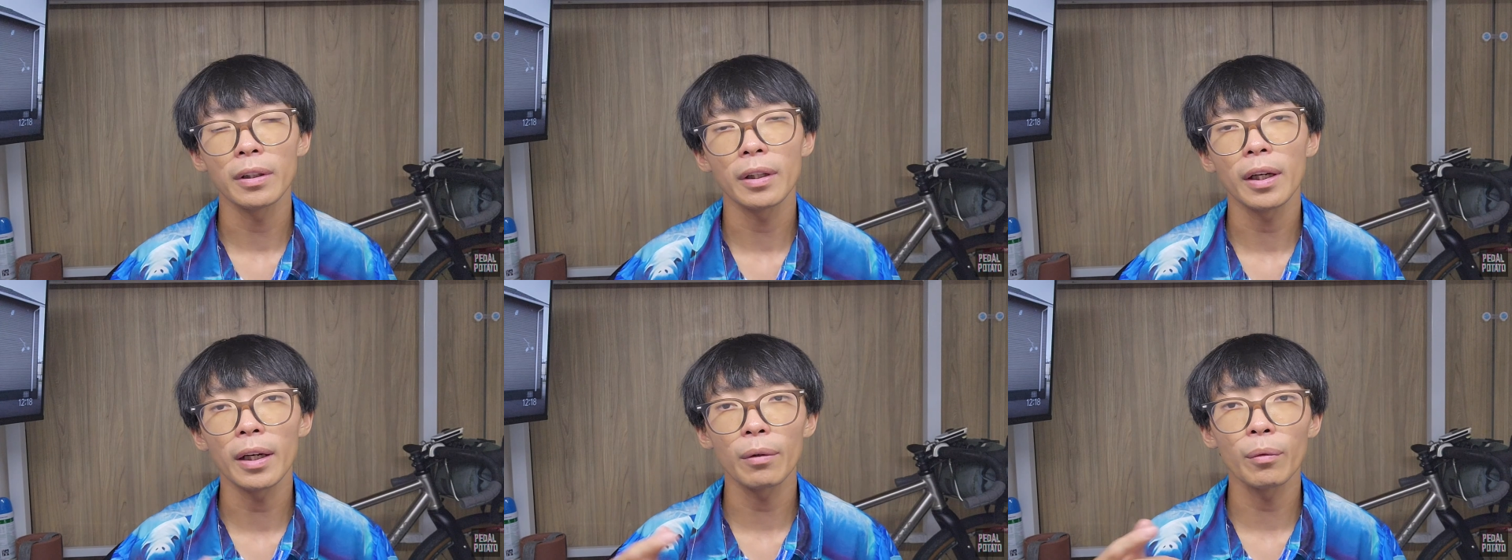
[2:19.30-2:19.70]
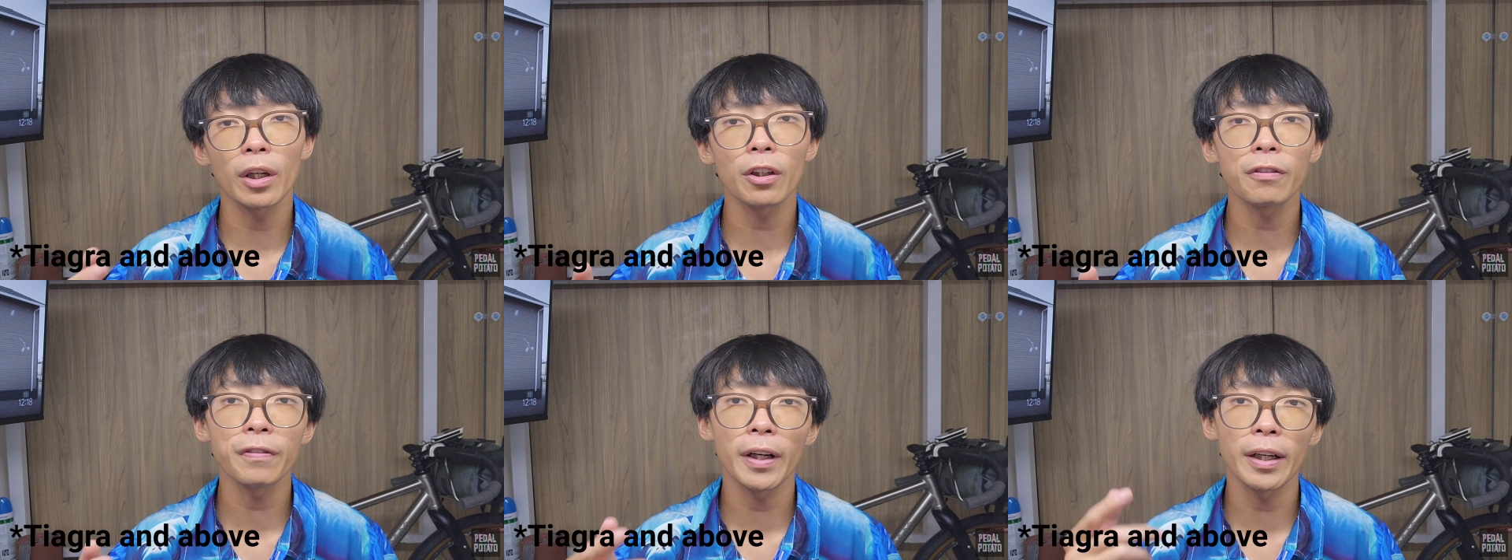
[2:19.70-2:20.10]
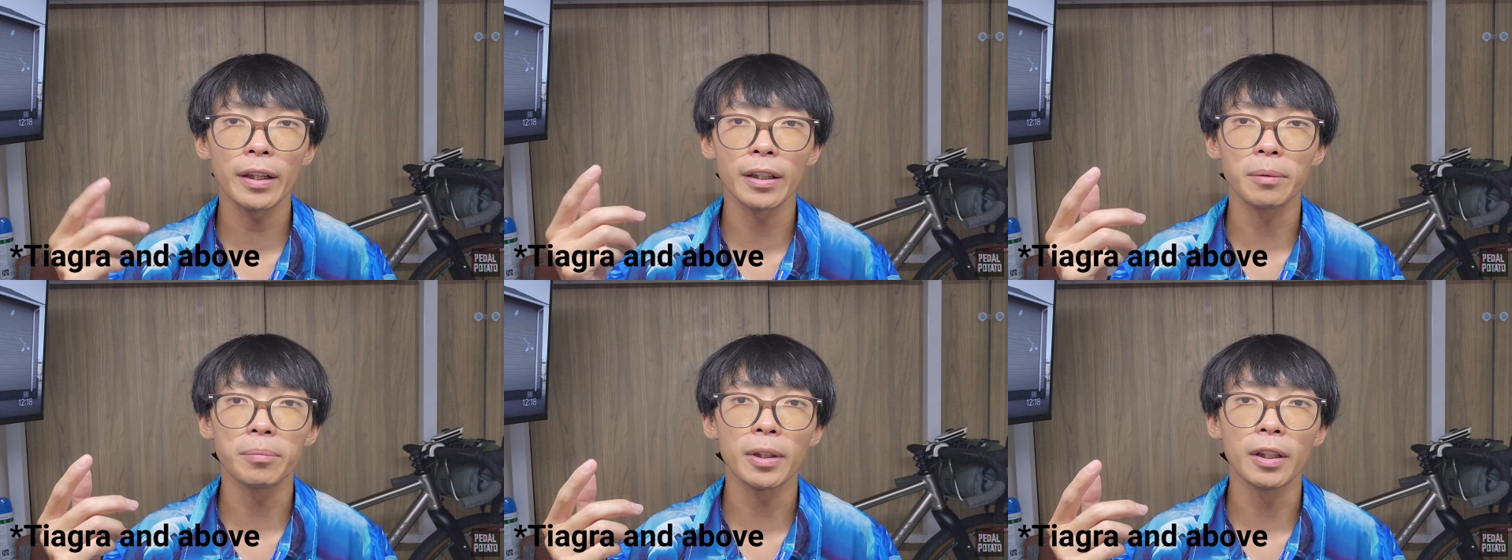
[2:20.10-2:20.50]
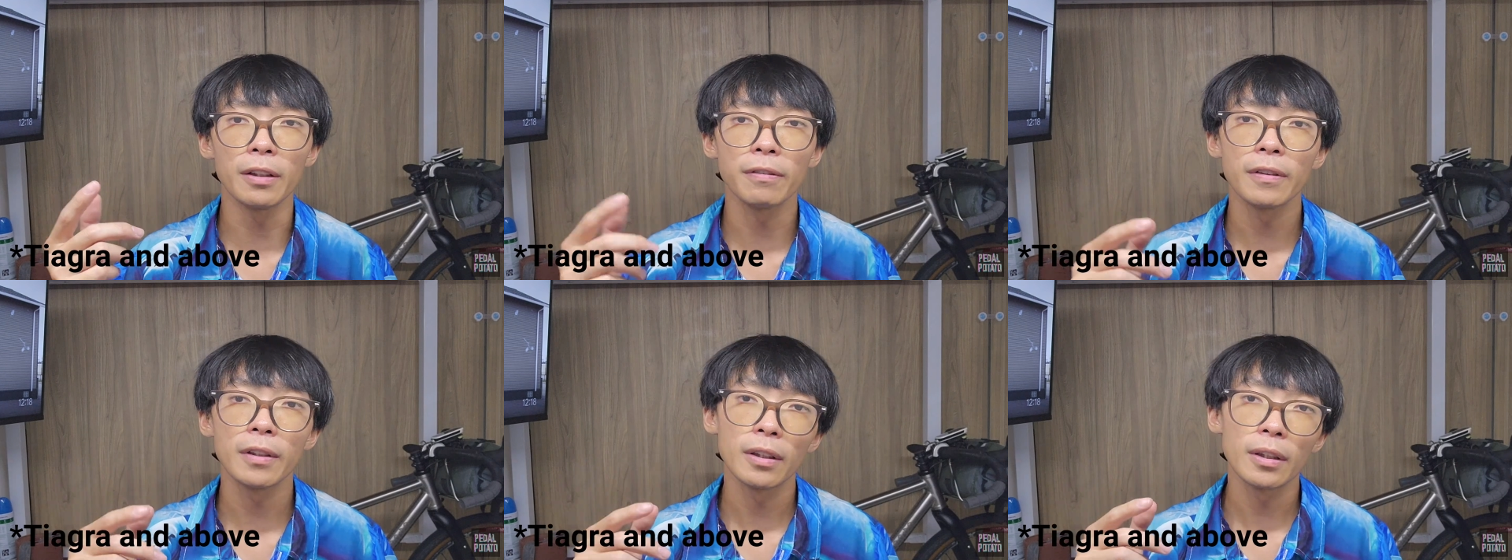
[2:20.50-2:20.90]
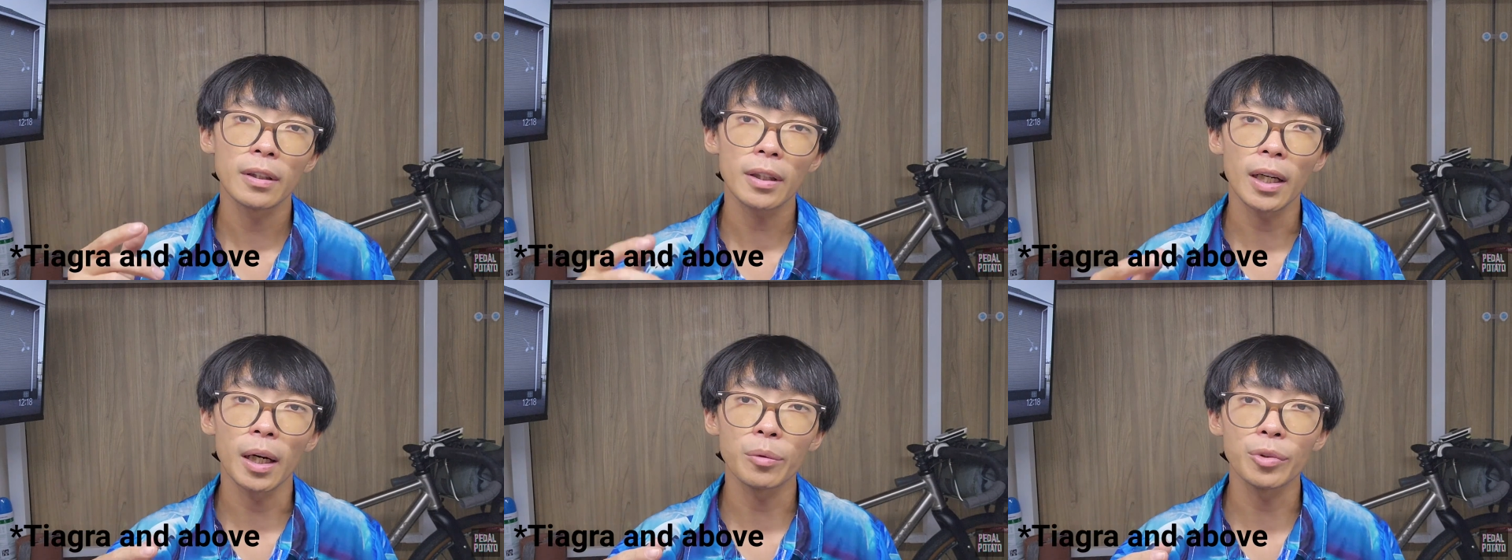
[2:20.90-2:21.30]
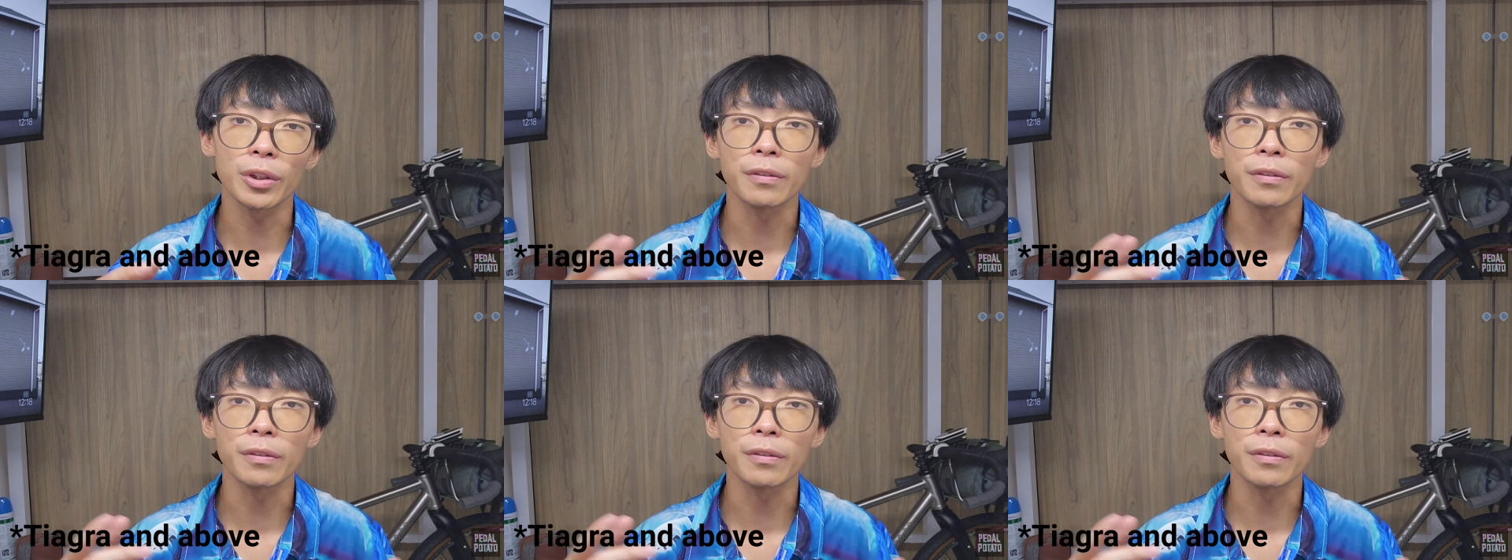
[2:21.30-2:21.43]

and 105 and above comes with